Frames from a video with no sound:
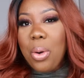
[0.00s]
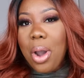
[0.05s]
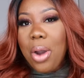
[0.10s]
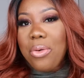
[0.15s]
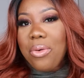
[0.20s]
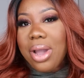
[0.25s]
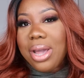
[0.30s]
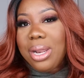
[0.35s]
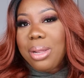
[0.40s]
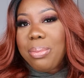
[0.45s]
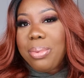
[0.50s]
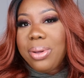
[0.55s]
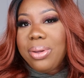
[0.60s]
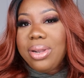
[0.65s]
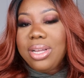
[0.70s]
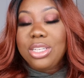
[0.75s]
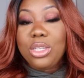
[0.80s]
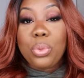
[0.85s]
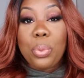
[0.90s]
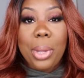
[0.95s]
alrighty
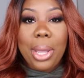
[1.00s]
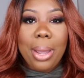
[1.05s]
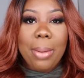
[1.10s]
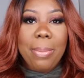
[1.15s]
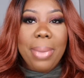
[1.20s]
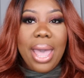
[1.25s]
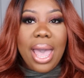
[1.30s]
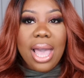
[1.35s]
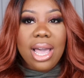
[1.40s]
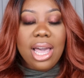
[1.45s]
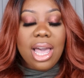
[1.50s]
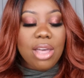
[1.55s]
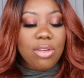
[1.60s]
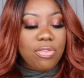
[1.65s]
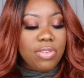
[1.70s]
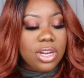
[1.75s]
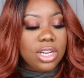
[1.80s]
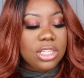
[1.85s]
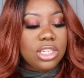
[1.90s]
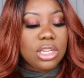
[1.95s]
beauties, we are back. I
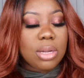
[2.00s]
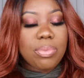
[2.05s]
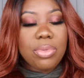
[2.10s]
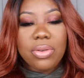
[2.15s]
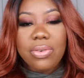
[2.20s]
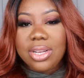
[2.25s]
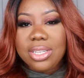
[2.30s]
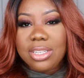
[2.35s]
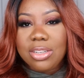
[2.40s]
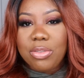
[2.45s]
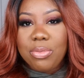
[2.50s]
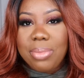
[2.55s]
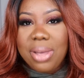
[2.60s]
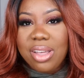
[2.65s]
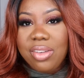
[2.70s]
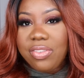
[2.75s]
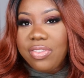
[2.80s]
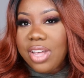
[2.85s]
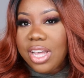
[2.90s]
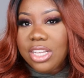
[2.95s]
finished up the rest of
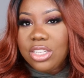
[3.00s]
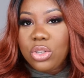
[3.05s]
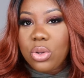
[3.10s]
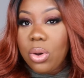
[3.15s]
my face